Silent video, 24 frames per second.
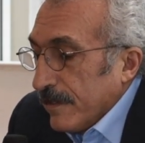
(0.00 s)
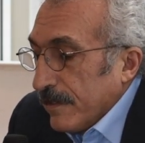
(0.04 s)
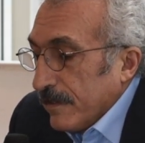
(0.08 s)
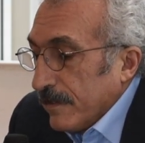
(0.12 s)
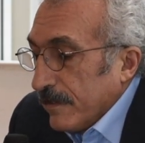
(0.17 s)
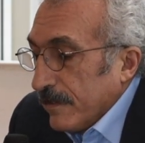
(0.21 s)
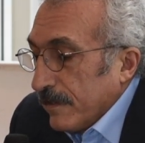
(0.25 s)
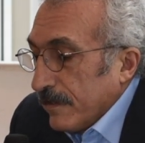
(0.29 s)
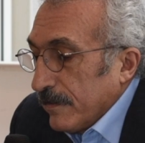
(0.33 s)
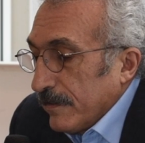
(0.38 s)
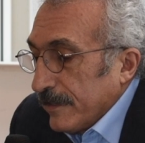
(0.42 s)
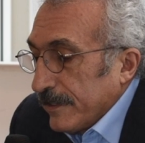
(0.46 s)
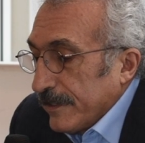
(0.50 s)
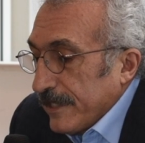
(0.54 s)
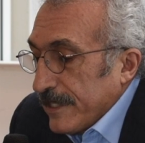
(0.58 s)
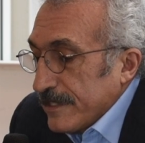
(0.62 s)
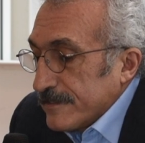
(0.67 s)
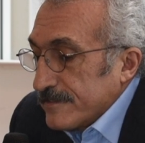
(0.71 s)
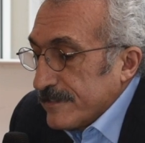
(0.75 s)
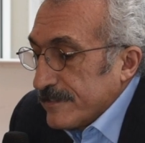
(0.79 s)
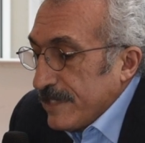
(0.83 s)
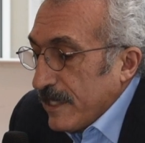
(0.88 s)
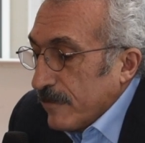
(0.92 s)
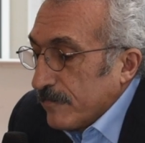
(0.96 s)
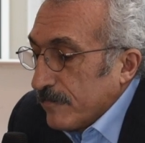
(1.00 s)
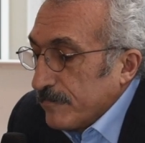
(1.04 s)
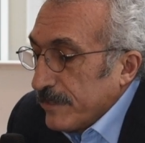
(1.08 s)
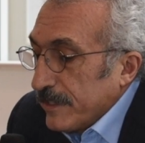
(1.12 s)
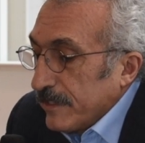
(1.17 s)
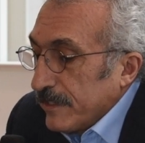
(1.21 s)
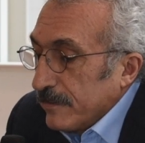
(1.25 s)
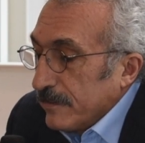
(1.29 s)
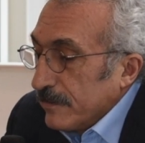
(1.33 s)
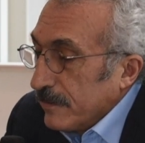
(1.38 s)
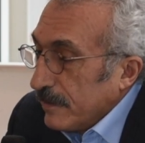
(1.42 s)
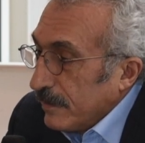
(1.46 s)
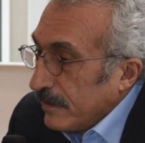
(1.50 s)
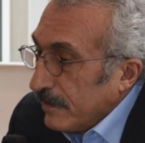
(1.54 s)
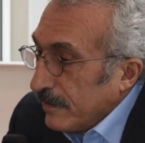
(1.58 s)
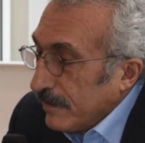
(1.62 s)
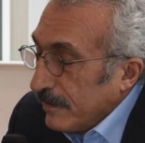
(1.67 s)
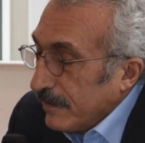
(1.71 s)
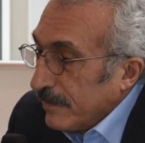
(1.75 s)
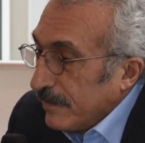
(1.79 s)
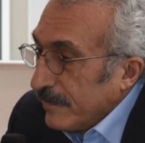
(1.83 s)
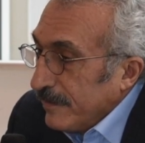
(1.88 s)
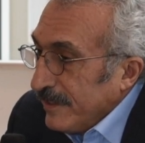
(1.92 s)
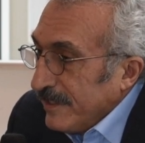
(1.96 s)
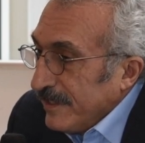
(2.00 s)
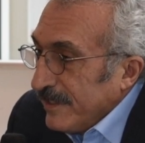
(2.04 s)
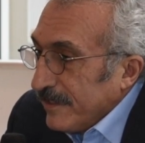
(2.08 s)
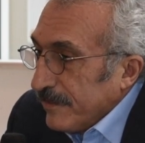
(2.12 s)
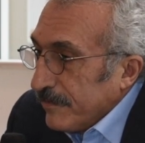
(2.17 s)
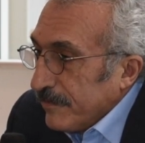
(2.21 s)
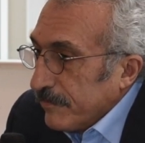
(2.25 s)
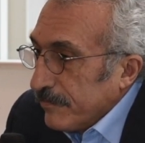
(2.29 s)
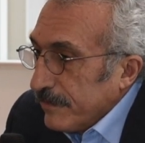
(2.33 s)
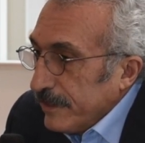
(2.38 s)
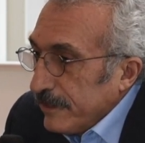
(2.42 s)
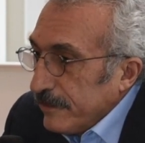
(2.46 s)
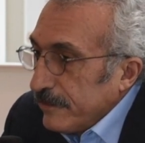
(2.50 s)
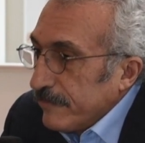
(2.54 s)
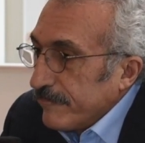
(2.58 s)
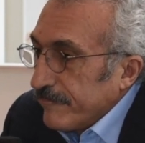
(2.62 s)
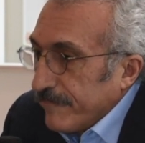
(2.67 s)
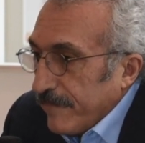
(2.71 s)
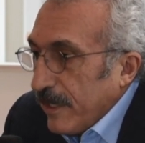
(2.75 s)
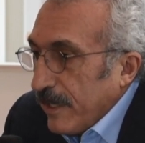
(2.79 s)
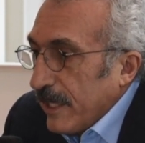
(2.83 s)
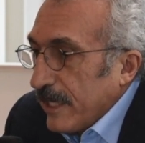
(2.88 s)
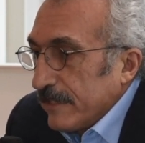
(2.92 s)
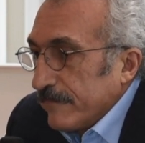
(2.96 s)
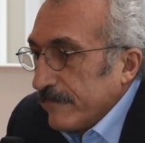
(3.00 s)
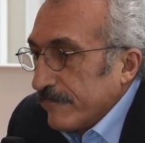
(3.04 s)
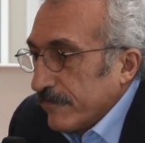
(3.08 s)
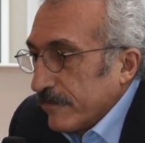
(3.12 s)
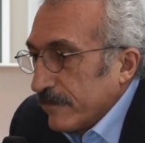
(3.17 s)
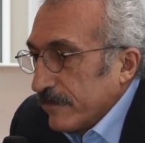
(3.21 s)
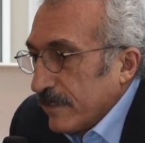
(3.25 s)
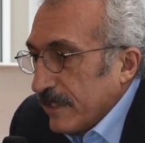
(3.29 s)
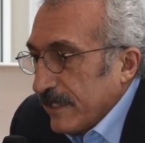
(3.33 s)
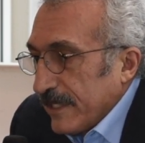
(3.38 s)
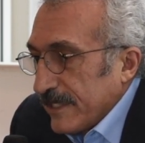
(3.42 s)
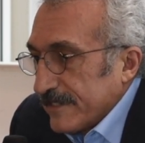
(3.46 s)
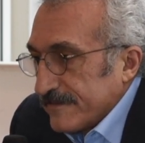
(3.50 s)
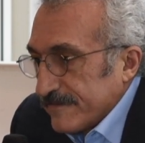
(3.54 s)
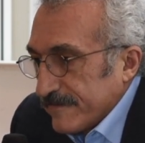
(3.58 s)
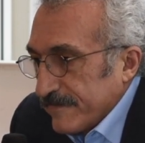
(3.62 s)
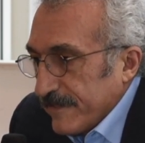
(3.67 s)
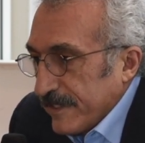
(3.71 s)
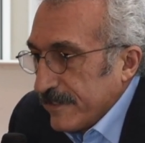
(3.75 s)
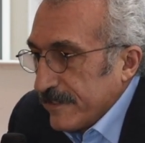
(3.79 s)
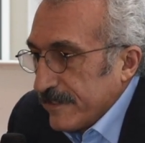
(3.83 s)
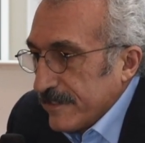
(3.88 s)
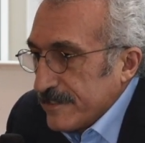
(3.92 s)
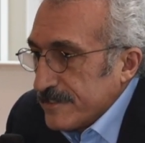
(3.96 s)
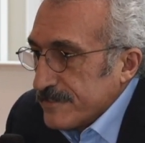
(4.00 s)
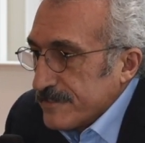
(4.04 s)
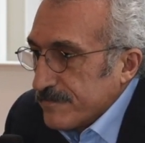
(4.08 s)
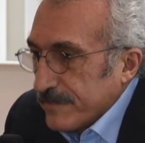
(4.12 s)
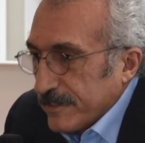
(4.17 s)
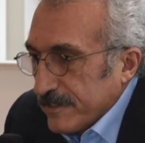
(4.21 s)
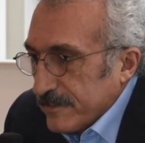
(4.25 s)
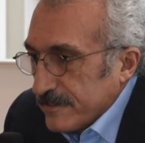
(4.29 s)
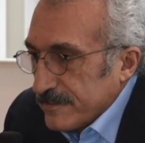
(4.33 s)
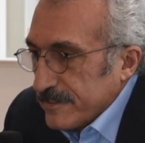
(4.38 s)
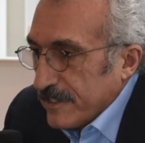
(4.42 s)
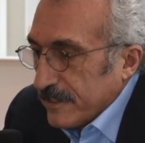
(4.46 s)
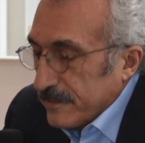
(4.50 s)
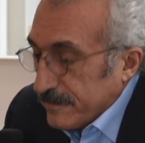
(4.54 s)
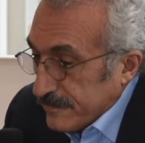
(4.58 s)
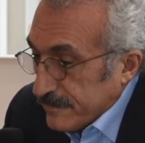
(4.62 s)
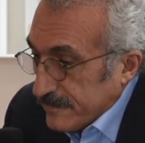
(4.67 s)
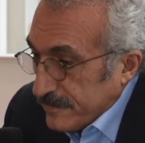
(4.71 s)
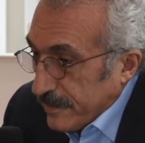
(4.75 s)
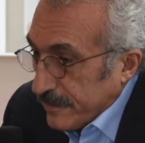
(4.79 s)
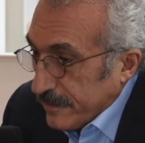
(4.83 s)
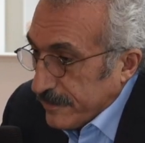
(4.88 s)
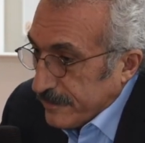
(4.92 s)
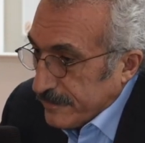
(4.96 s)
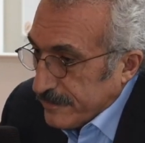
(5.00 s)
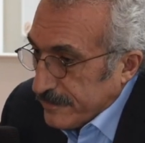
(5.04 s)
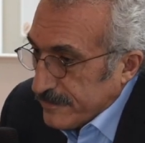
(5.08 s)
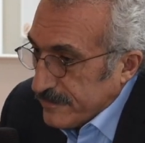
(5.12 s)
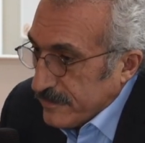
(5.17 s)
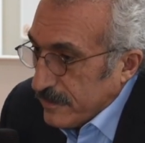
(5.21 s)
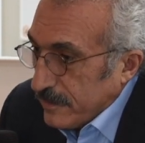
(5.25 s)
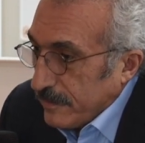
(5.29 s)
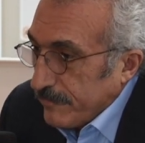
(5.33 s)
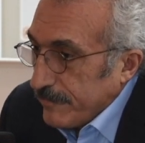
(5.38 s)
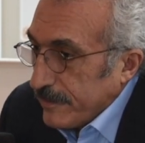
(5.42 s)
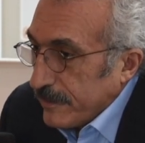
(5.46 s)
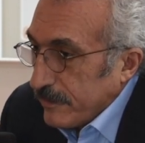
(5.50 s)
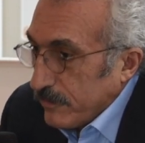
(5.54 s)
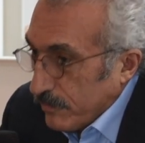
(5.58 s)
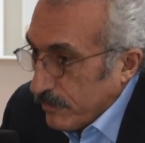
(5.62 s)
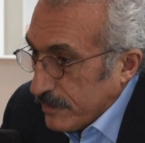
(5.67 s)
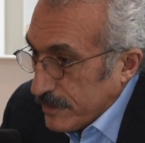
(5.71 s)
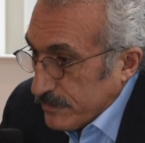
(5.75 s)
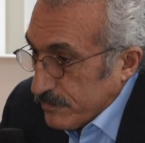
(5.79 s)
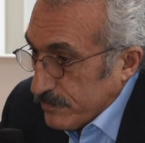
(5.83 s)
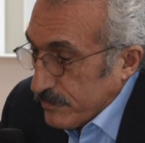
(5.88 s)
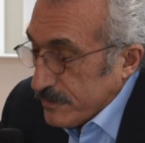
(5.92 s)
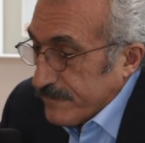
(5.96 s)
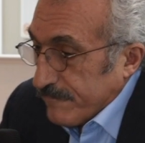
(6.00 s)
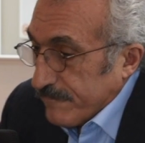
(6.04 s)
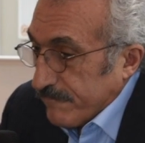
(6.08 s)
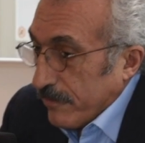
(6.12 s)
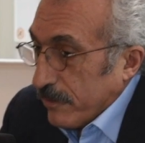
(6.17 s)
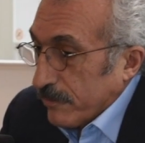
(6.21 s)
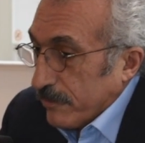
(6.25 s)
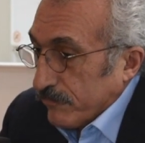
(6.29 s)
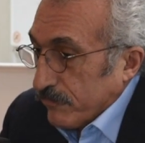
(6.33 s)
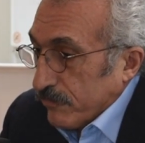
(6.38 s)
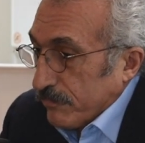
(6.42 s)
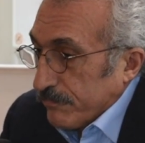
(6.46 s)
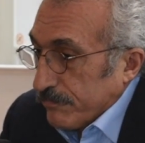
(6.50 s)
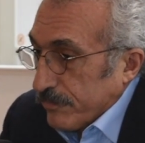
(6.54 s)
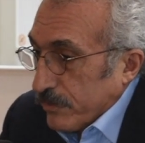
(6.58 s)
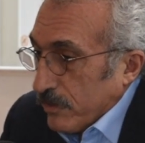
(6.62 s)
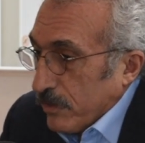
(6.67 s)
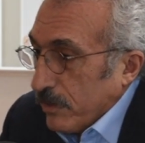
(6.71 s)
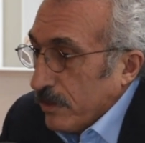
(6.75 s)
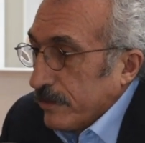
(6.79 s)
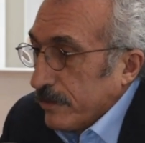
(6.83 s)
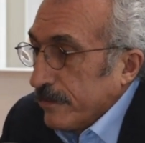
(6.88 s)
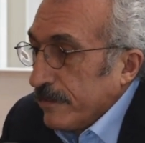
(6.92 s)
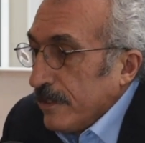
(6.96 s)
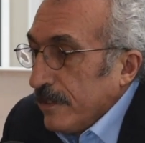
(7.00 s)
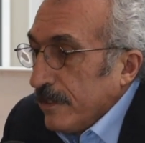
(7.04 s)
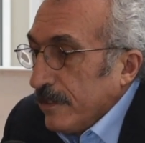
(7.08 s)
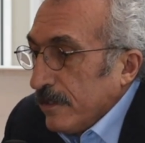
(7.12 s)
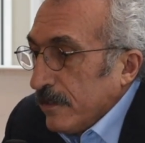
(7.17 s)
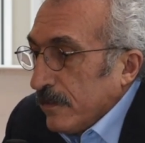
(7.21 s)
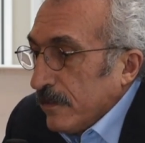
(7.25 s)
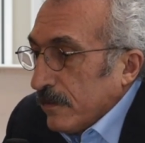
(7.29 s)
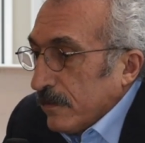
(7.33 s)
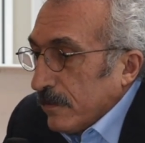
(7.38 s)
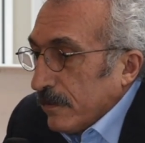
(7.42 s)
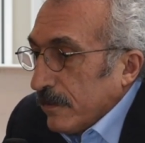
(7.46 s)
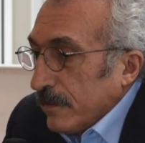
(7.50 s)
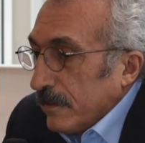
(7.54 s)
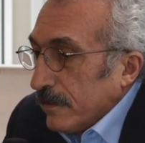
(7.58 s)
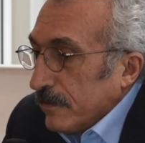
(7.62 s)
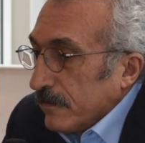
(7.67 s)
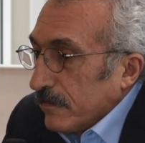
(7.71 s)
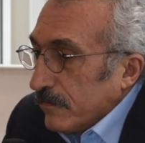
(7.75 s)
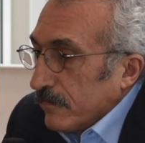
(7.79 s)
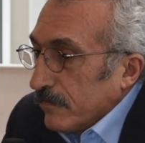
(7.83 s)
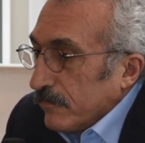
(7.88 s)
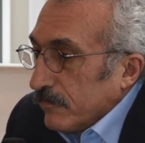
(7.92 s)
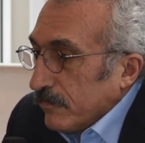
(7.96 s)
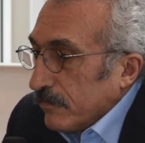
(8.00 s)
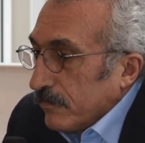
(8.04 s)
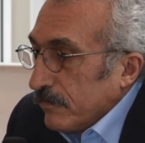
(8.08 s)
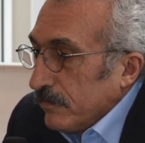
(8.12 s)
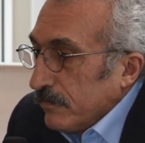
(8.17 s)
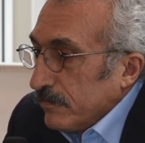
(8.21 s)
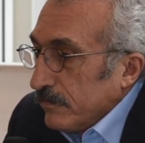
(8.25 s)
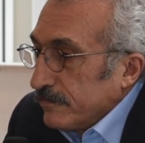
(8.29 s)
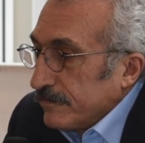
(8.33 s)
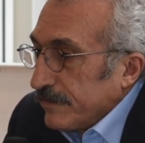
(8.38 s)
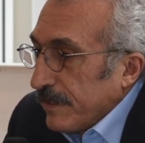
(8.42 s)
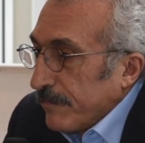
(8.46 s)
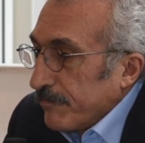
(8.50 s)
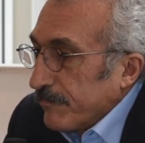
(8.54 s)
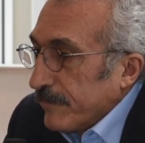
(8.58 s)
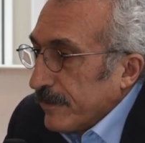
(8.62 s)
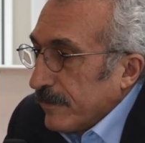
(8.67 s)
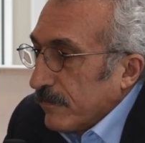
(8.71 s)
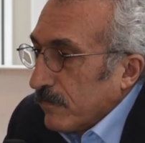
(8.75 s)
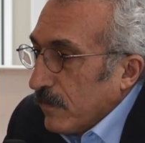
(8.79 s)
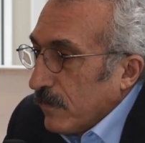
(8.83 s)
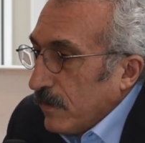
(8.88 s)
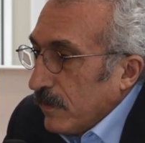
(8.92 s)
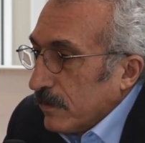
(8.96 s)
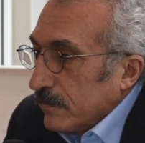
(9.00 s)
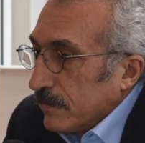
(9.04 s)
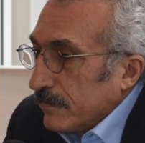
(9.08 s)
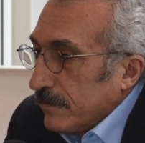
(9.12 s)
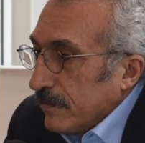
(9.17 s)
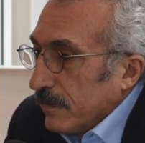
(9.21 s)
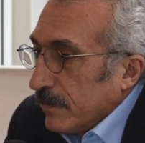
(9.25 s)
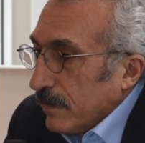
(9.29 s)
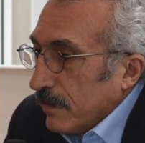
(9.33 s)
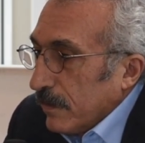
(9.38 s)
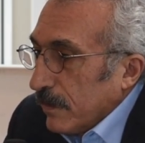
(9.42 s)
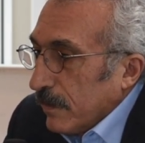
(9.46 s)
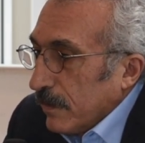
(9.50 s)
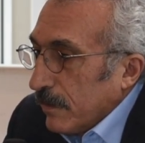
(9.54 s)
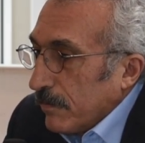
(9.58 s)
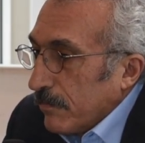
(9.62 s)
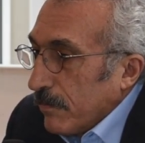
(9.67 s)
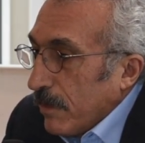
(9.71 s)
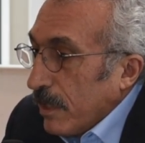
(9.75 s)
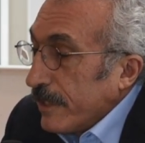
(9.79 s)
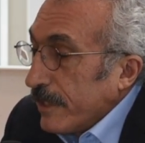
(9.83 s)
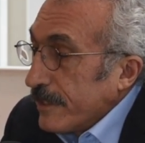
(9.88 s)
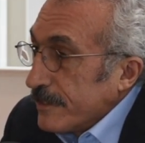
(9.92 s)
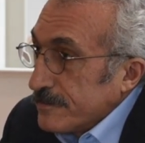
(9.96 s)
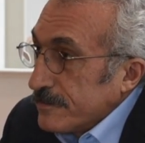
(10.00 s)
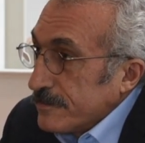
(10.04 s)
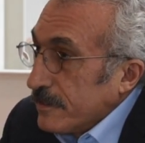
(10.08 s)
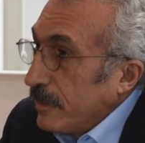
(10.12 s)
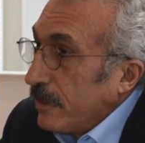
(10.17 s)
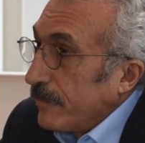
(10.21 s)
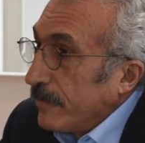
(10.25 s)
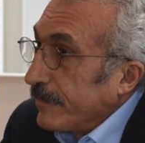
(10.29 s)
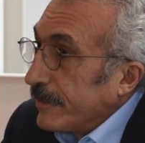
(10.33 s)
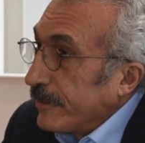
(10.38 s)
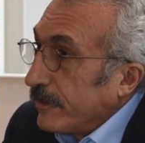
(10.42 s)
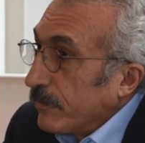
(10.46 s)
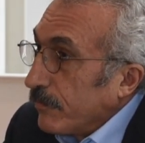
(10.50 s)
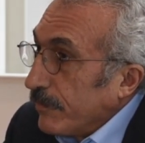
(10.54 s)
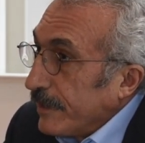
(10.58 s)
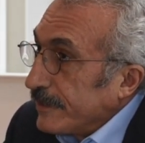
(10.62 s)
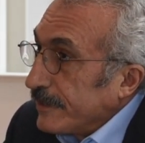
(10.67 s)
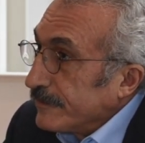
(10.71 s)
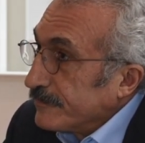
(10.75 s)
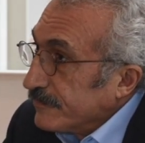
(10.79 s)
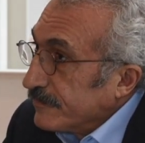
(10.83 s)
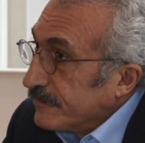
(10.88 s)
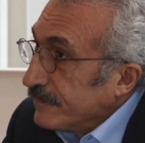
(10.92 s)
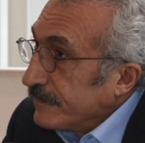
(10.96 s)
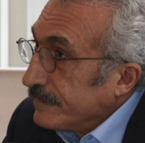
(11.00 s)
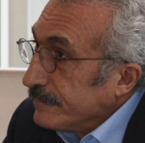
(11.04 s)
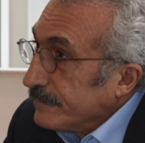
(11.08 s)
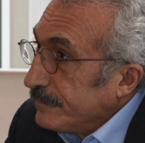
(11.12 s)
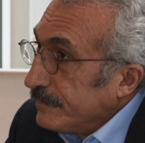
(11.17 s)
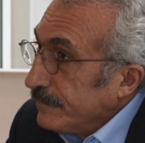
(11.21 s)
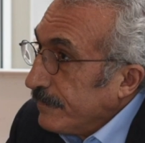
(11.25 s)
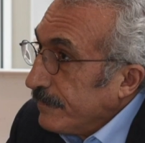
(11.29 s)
It has now been redefined for the last 10 years because I decided Islam and the West was far too broad to something called Iran, Islam and the West.